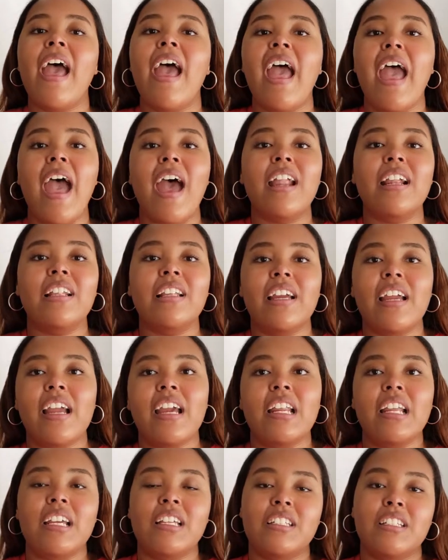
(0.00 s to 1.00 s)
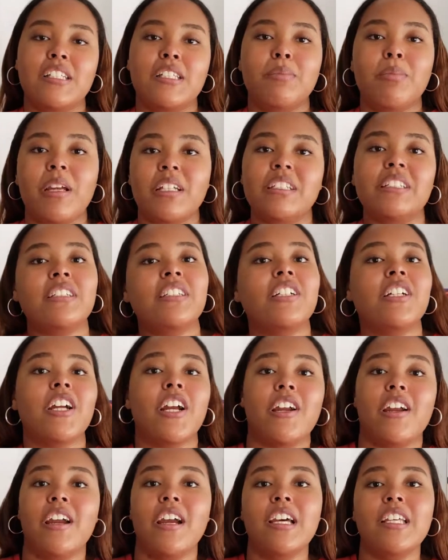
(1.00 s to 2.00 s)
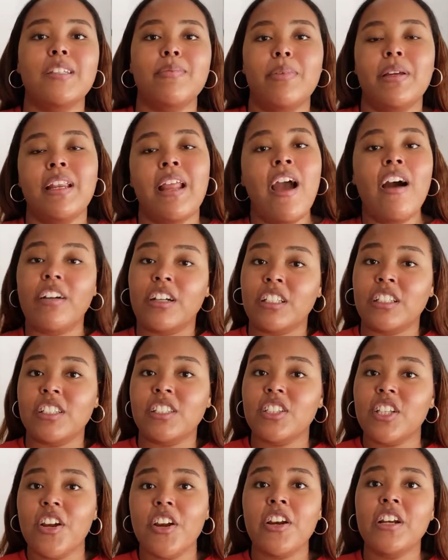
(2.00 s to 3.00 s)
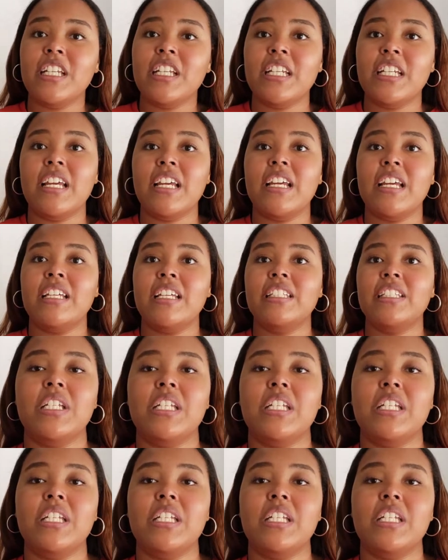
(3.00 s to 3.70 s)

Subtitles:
Adelaide is expressing to her husband how concerned she is.